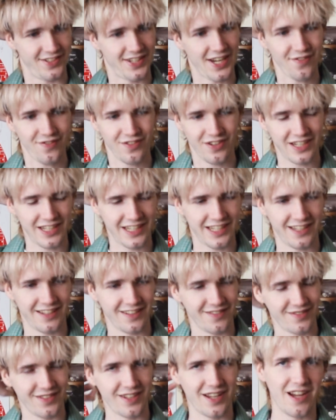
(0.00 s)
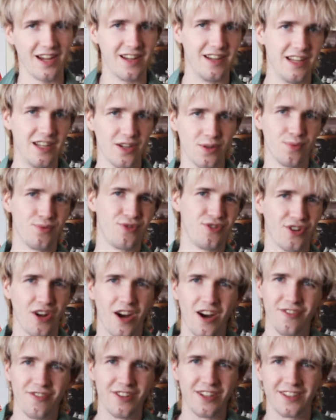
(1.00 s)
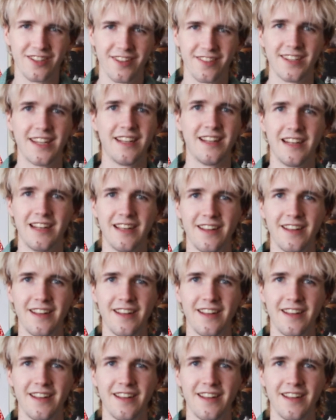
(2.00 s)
definitely a little jarring, to say the